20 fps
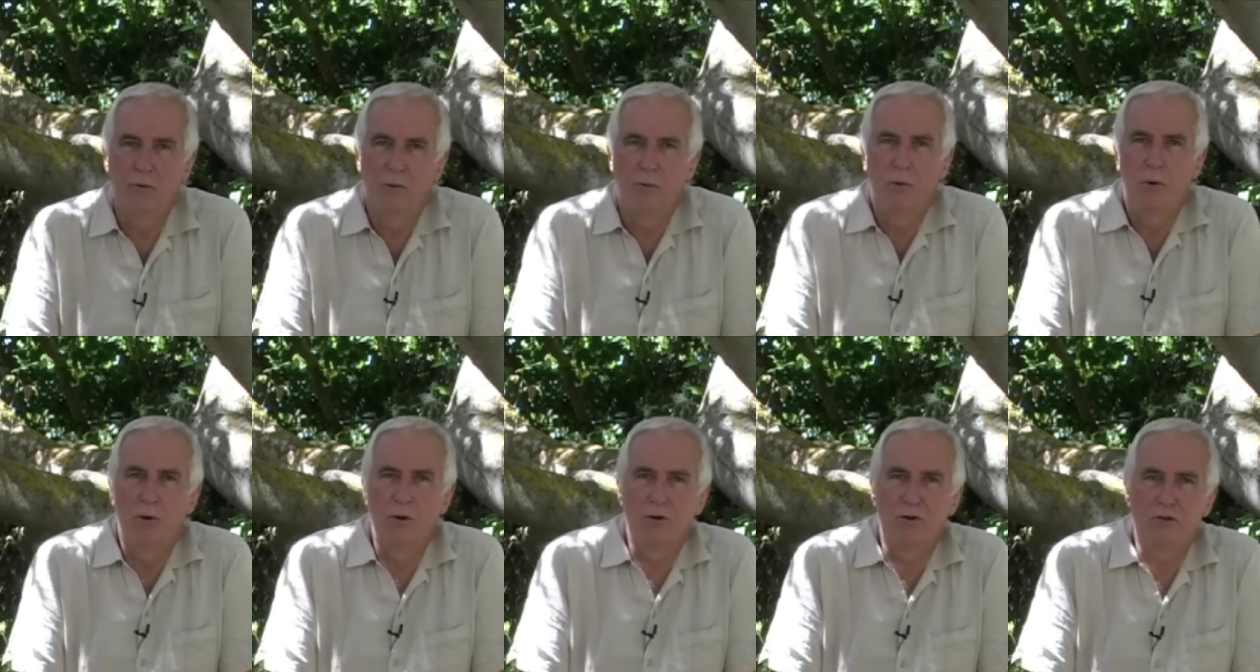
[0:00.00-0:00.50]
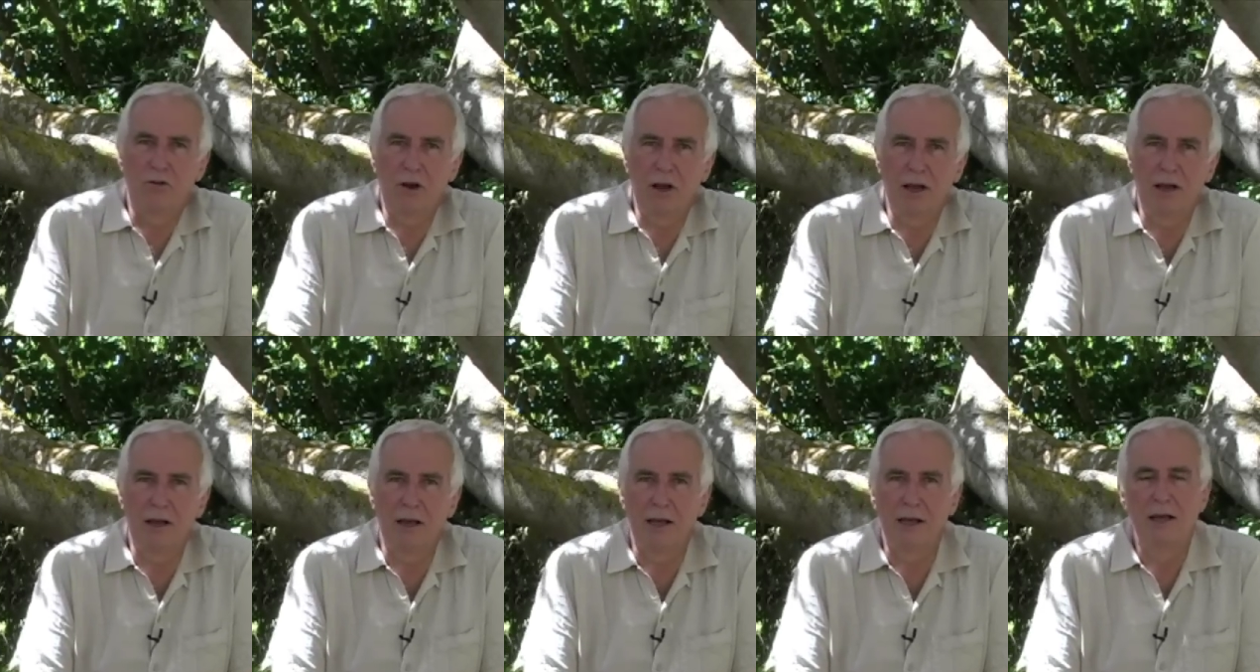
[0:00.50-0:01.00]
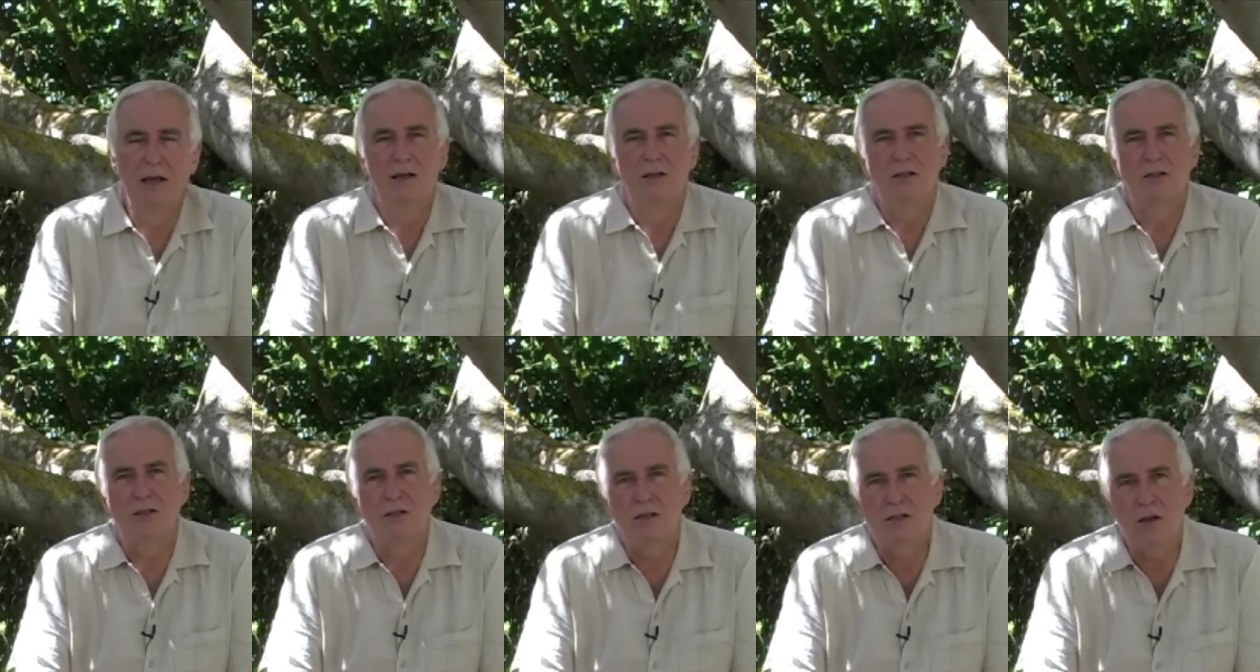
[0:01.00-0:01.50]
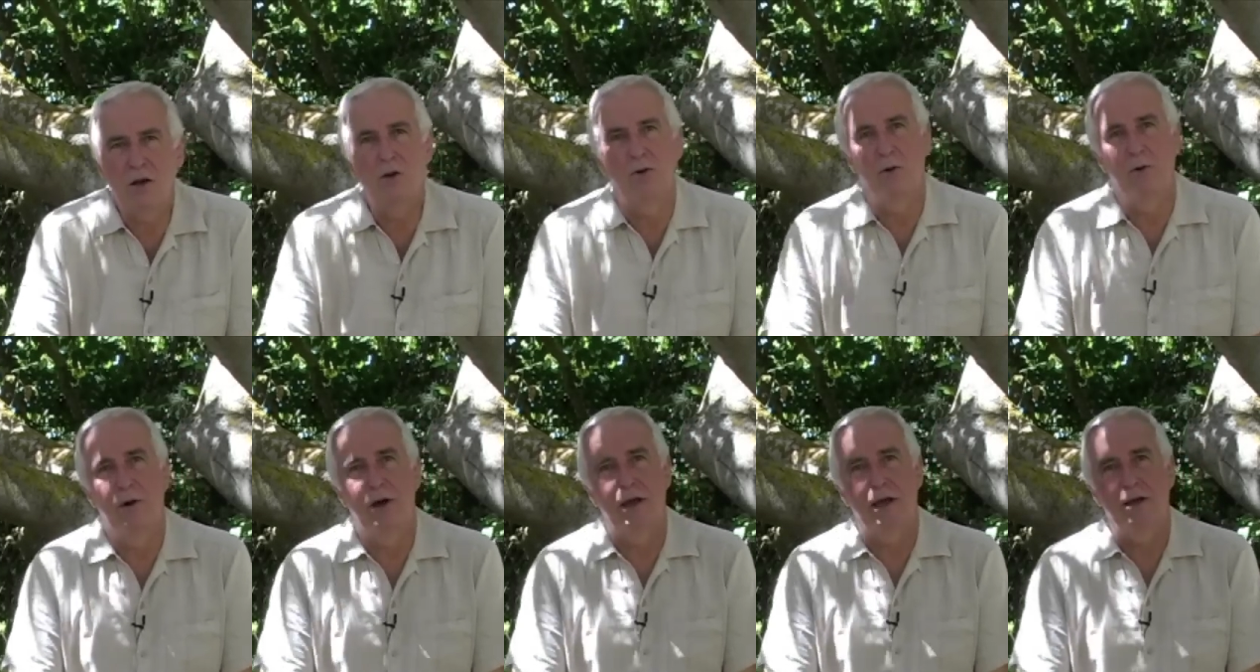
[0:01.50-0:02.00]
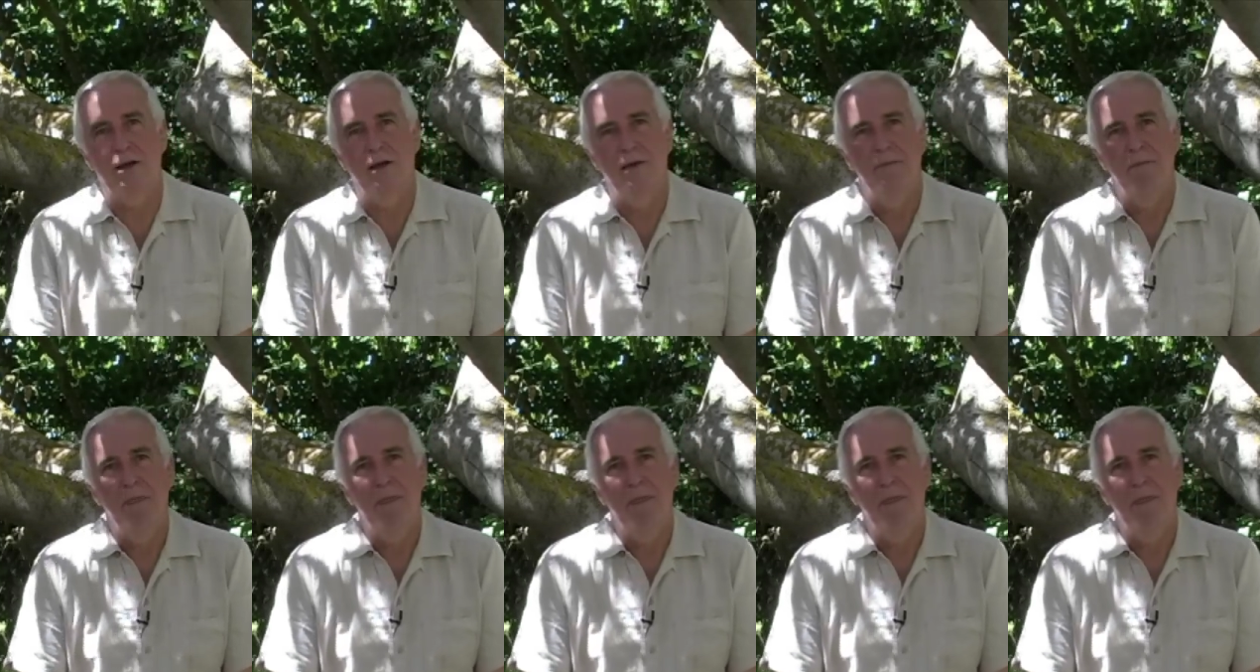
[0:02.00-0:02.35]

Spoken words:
reward training so quick